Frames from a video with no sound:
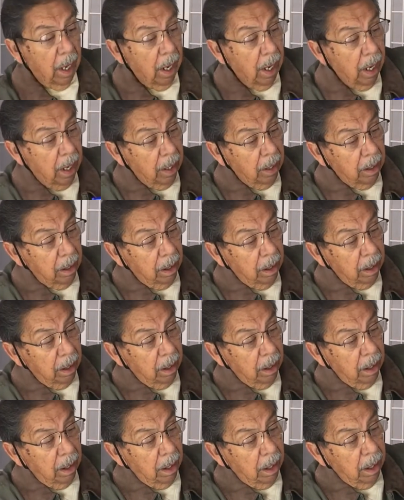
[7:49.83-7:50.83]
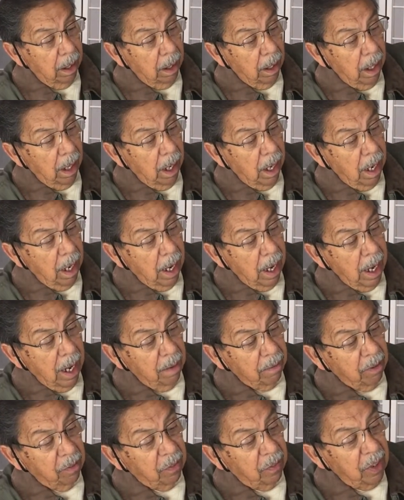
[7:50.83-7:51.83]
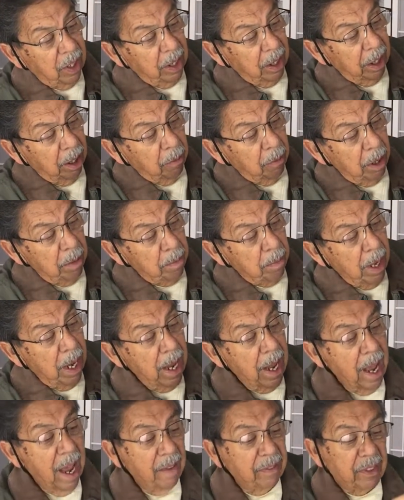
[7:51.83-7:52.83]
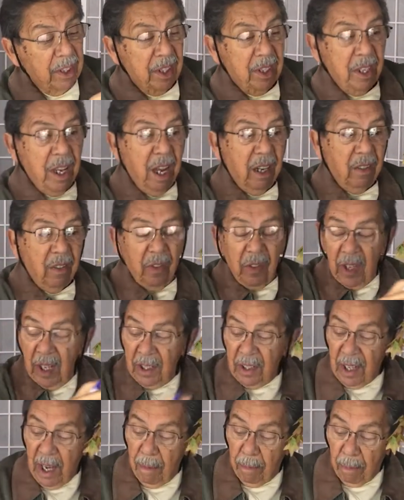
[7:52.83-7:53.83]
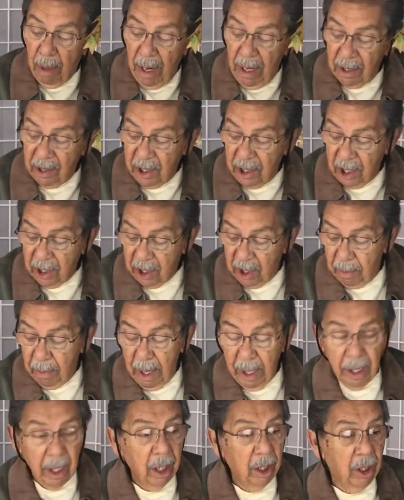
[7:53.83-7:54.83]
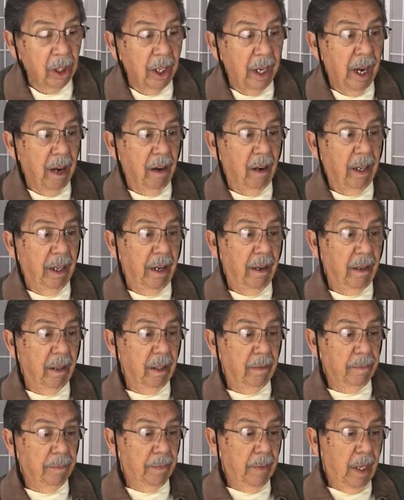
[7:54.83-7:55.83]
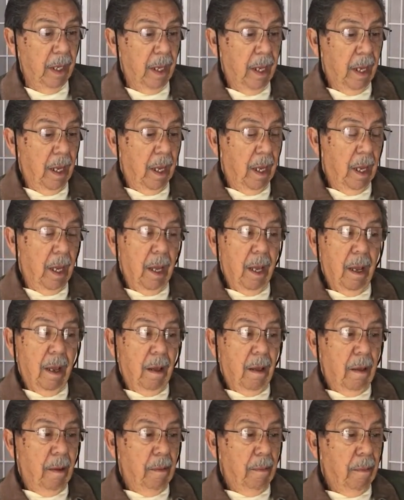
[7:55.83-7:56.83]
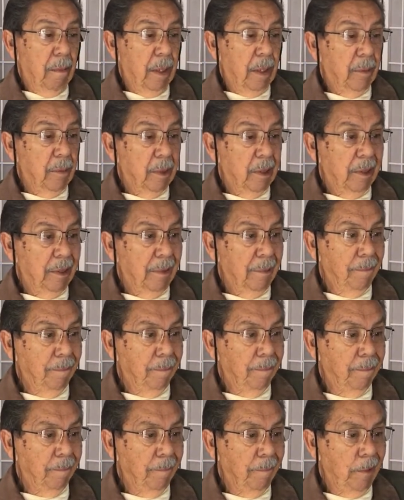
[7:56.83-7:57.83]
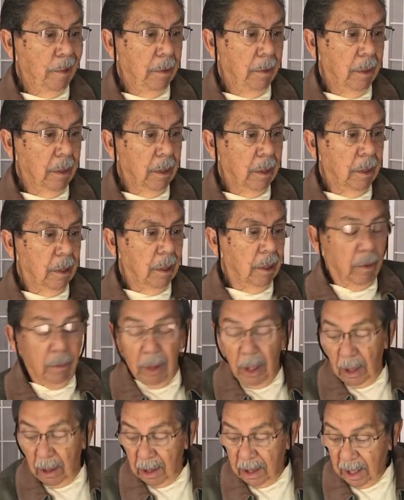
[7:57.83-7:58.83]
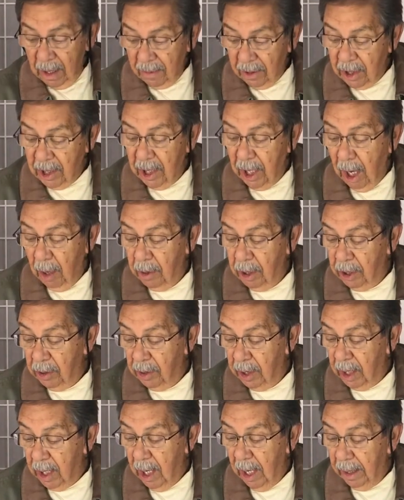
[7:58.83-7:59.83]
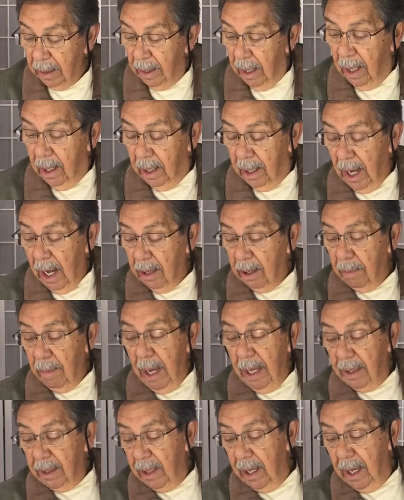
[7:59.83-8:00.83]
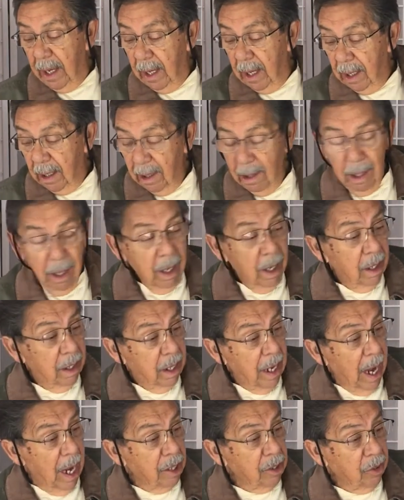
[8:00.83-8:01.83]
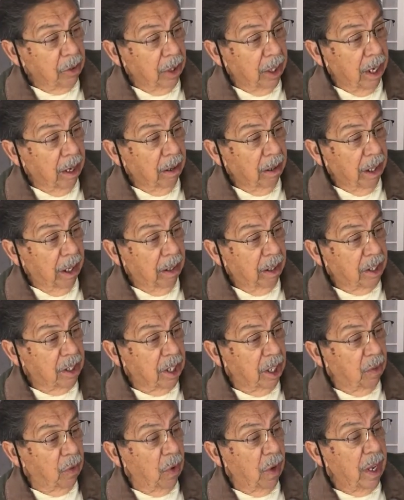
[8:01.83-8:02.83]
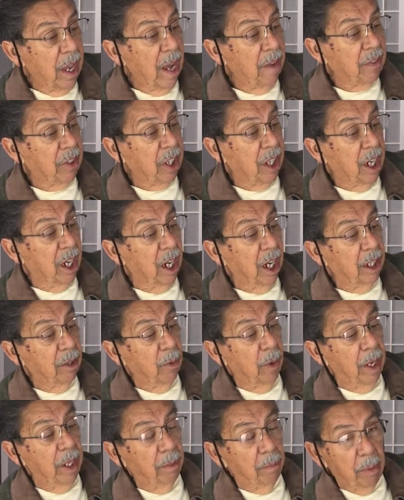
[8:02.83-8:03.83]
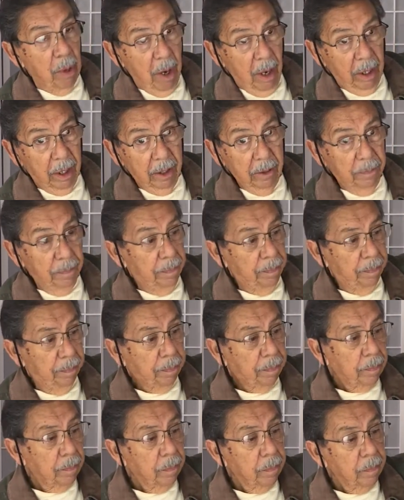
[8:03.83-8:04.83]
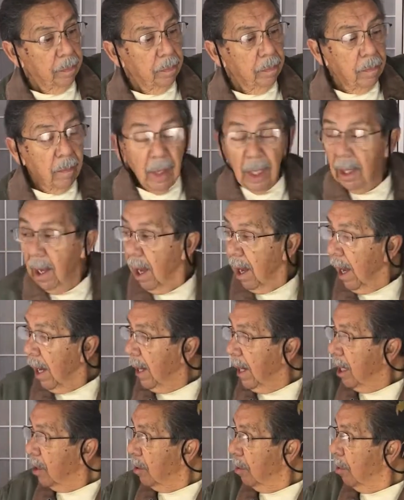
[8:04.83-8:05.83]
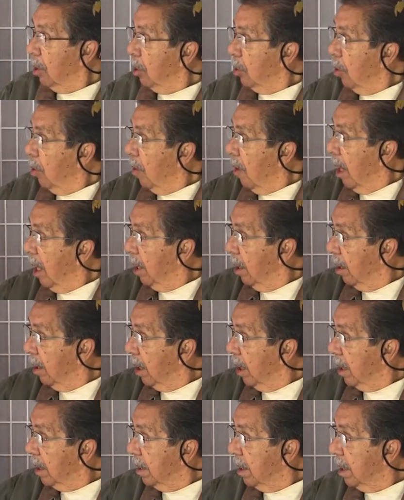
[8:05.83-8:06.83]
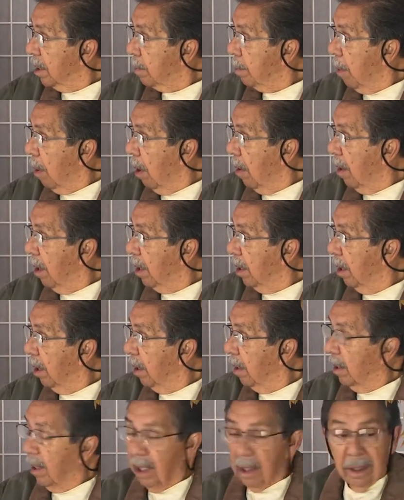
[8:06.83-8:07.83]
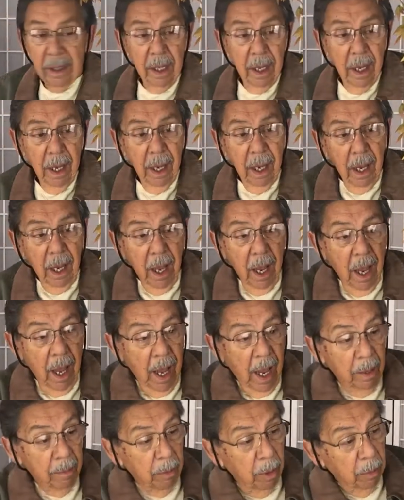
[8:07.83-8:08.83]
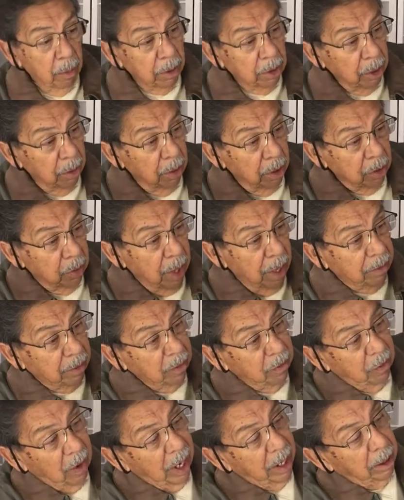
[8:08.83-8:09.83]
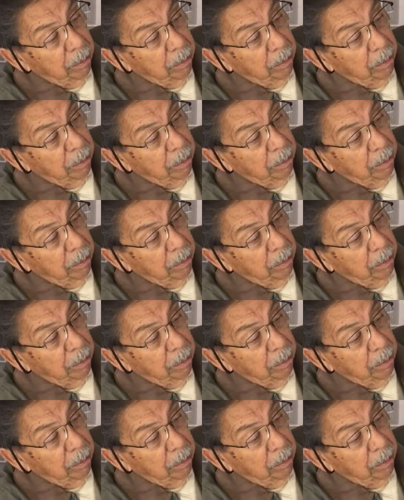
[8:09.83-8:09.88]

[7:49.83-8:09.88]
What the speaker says: And I have a feeling we may have to sacrifice that branch just to make a good air layer. But well, let's have to see how we do the cut. Now to make the actual air layer itself, we have to cut away the bark. And that's what we're doing right here to get this part right here. And what we'll do is we'll have to find